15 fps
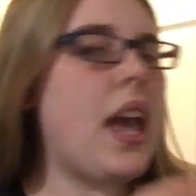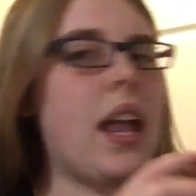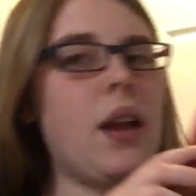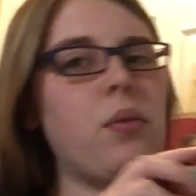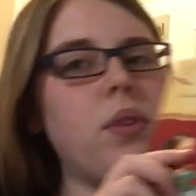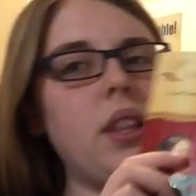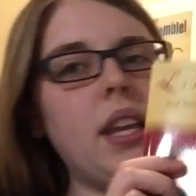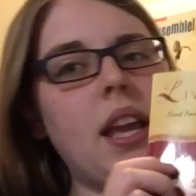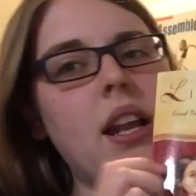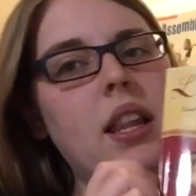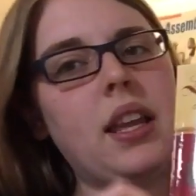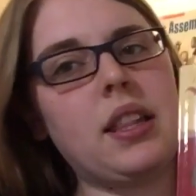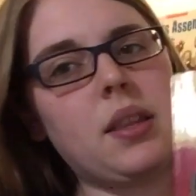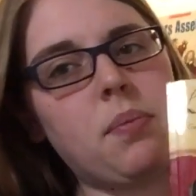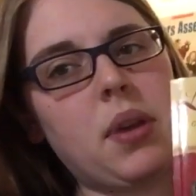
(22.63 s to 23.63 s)
and I really kind of
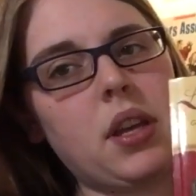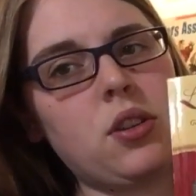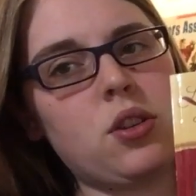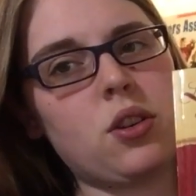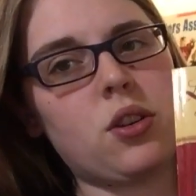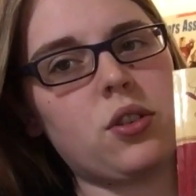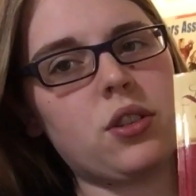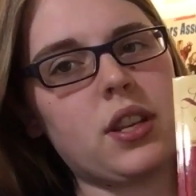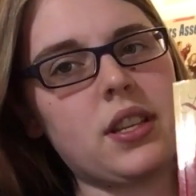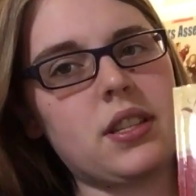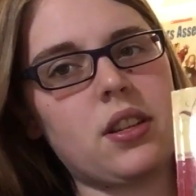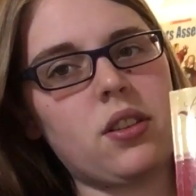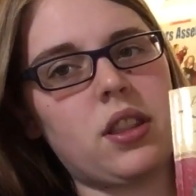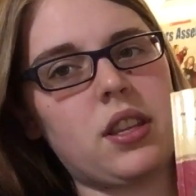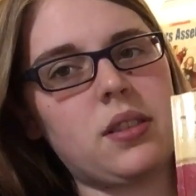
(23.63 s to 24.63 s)
like the pictures because
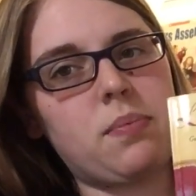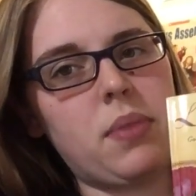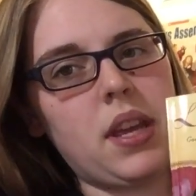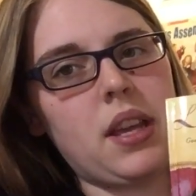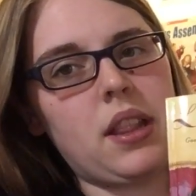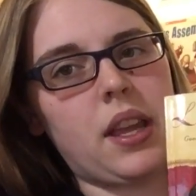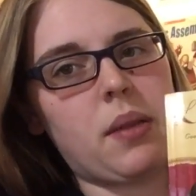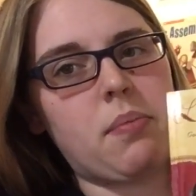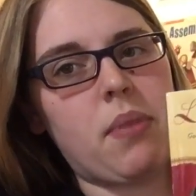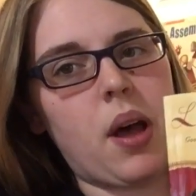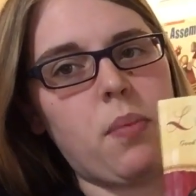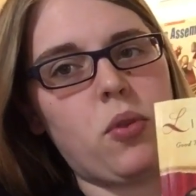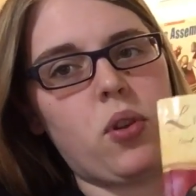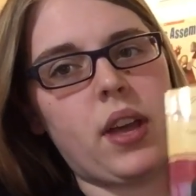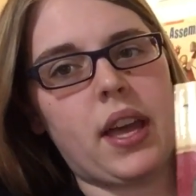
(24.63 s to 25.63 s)
they're these big, like,
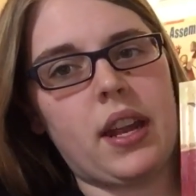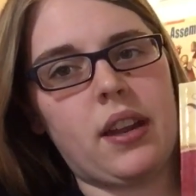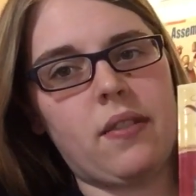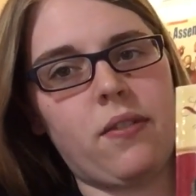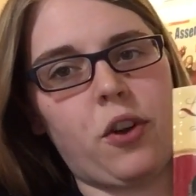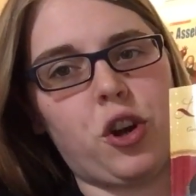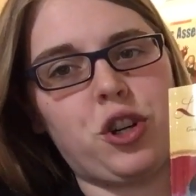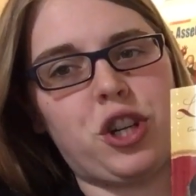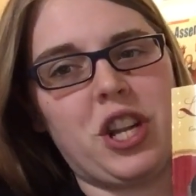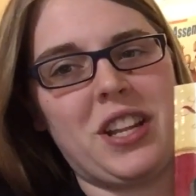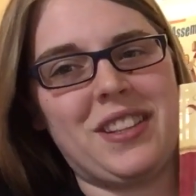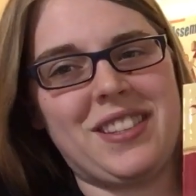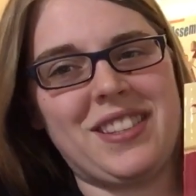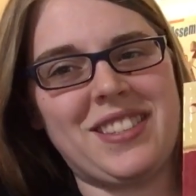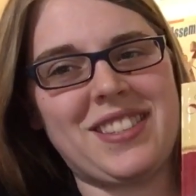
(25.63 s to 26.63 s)
bobble-headed
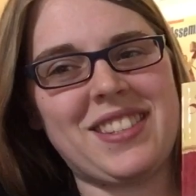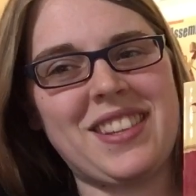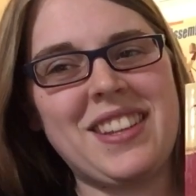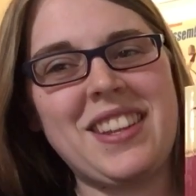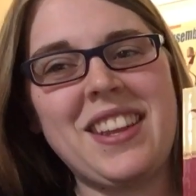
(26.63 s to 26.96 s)
versions